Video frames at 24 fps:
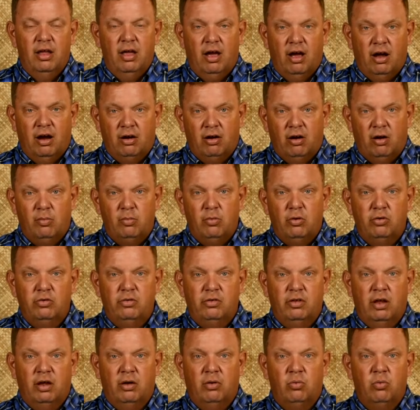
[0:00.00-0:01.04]
are almost
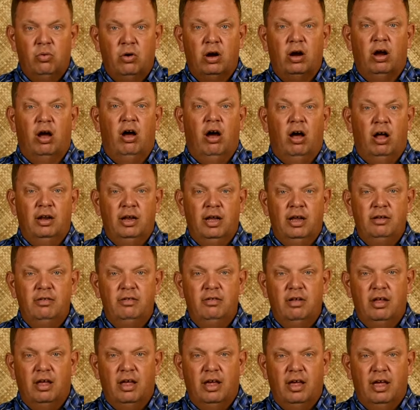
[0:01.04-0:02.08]
workaholics,
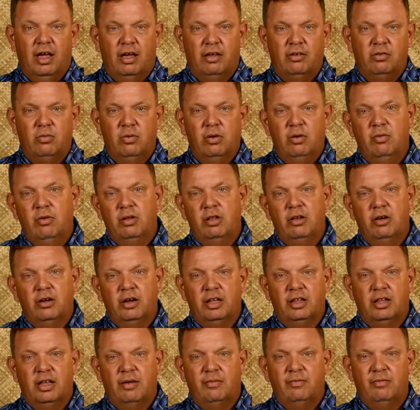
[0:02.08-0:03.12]
as we would look
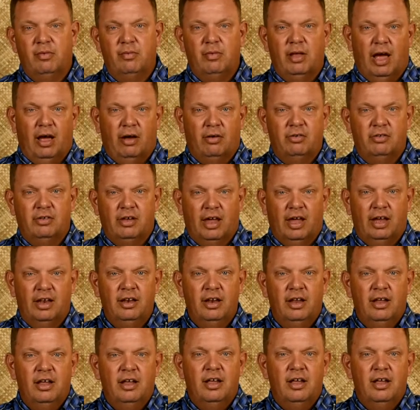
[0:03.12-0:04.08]
at them from the outside.